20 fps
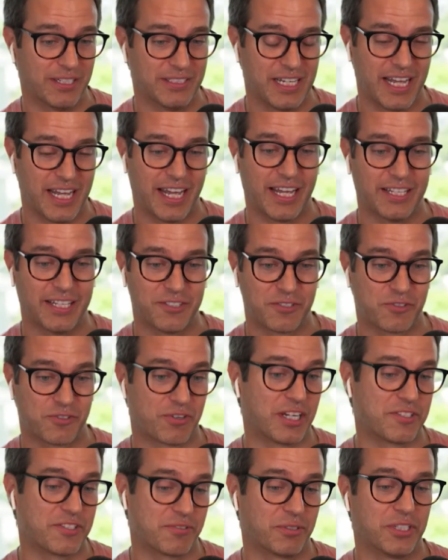And
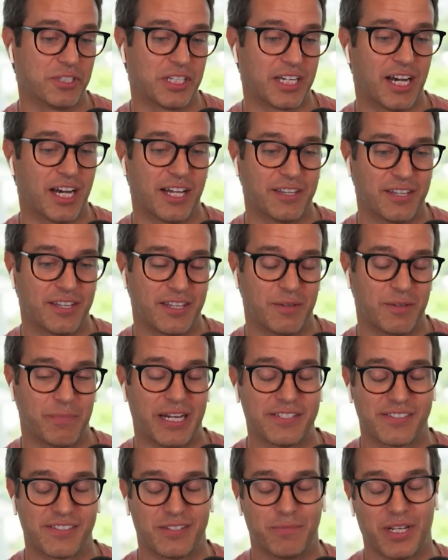stress really got the
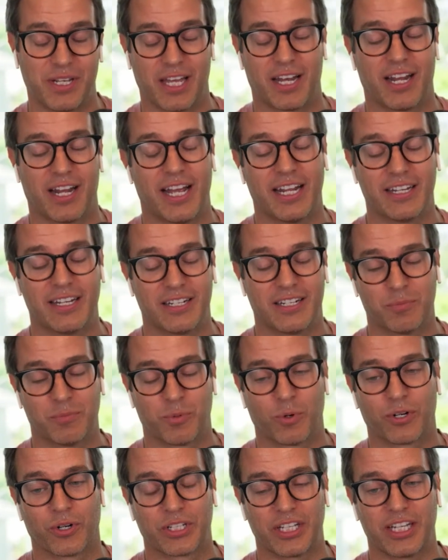best of me, and I ended up
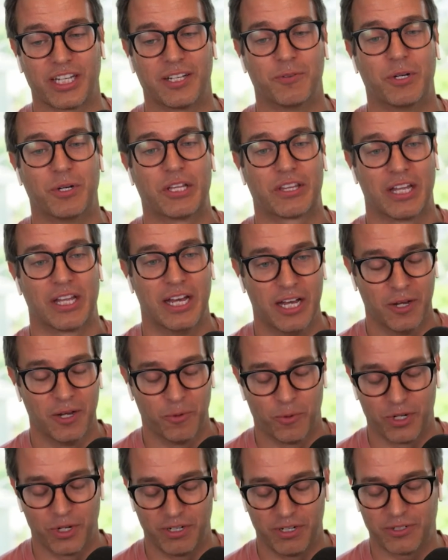working with
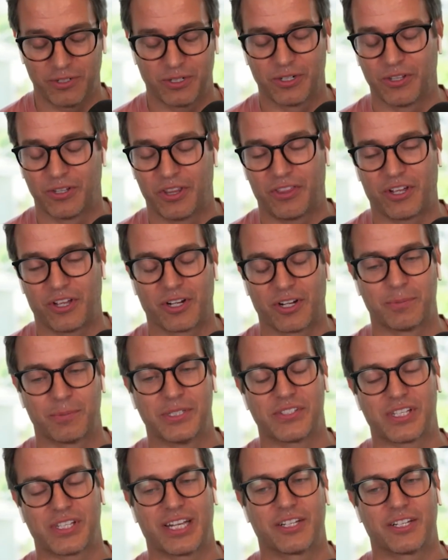one of your
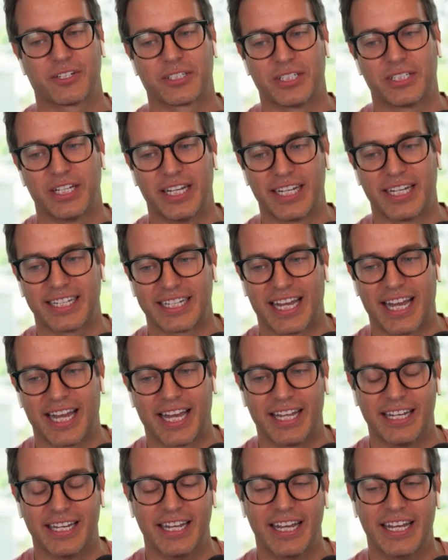therapists at your clinic,
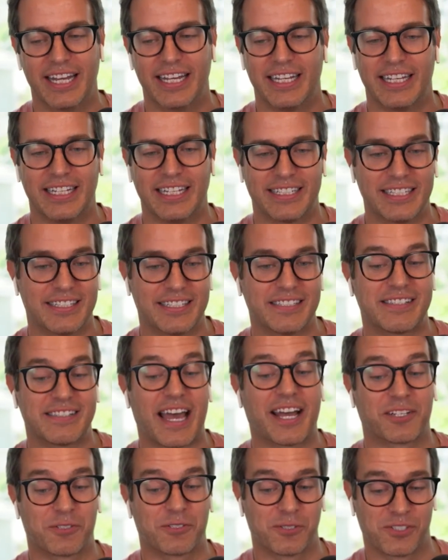and he did this
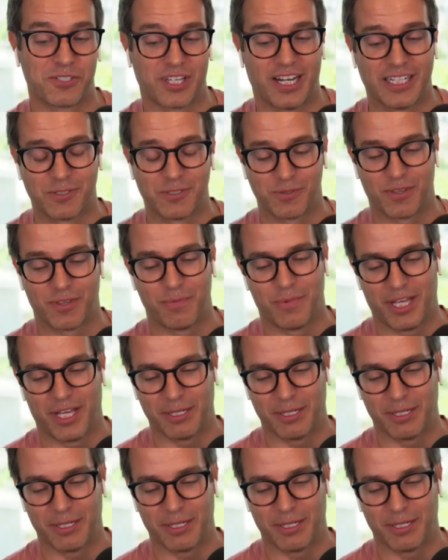exercise with me.